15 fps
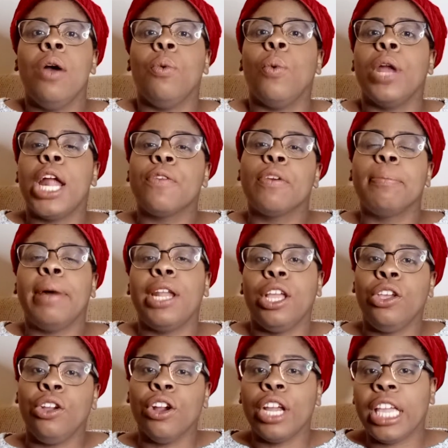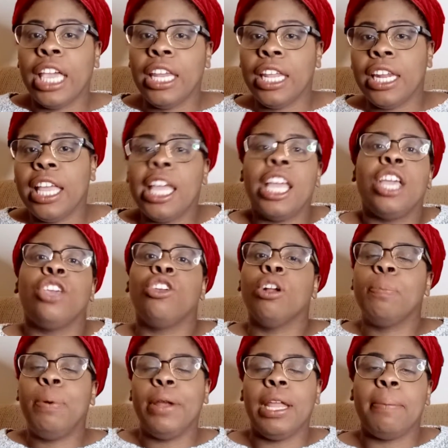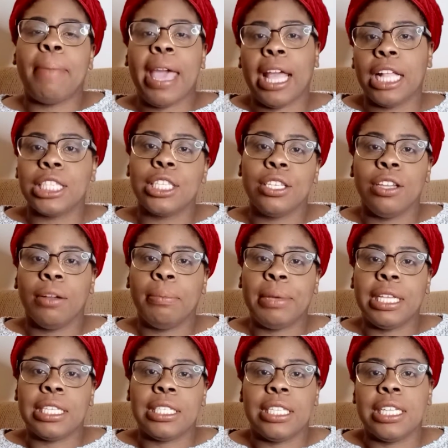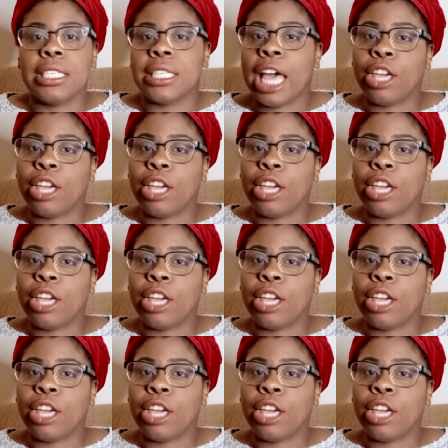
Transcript: whatever money you're getting in, you're putting back into your business.